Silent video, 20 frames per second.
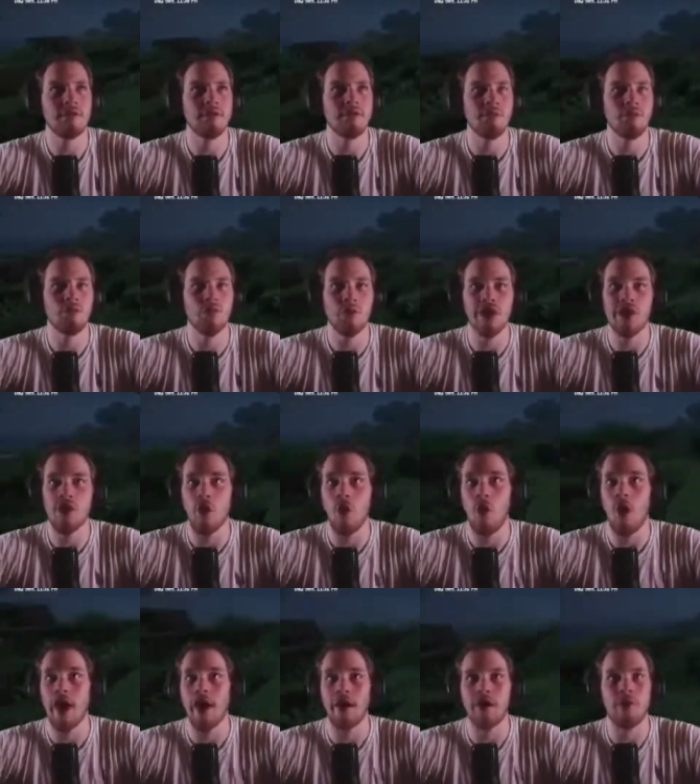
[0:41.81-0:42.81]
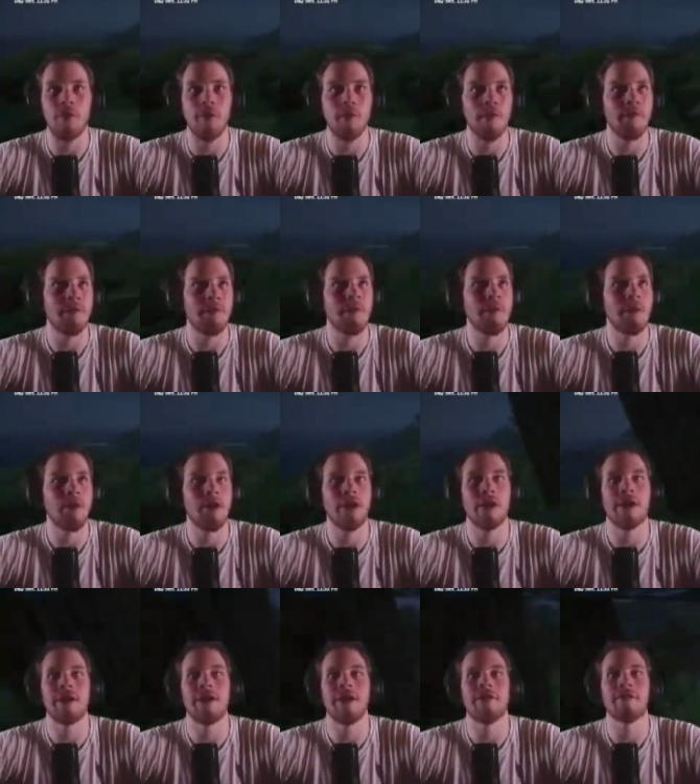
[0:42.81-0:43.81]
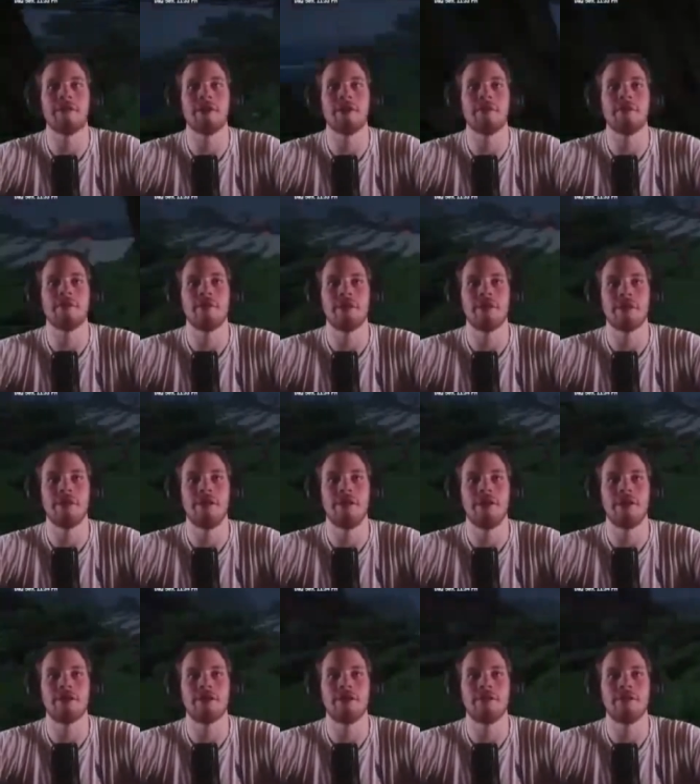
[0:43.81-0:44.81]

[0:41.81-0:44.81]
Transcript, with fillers: You're really quiet. Oh. Yeah. Oh, all right, never mind, never yeah. mind. All right, cool,